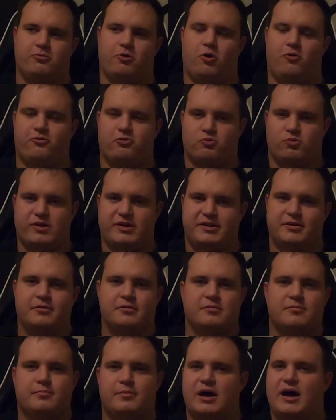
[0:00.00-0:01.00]

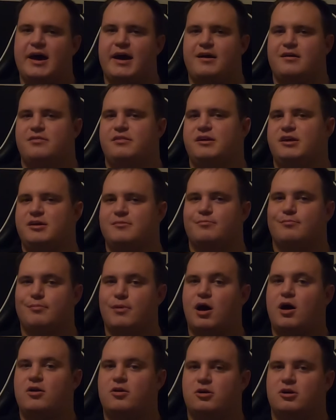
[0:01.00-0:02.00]
overwritten by the
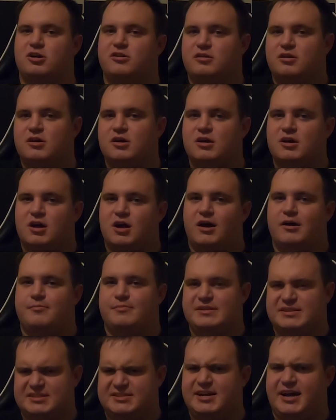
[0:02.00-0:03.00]
modern
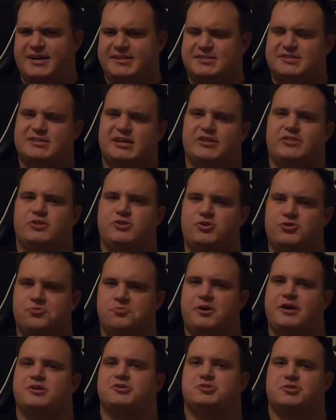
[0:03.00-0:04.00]
mid-sizes like the
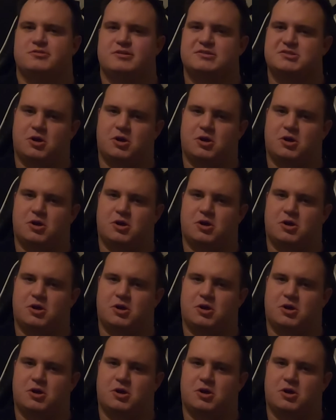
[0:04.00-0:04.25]
new Ranger.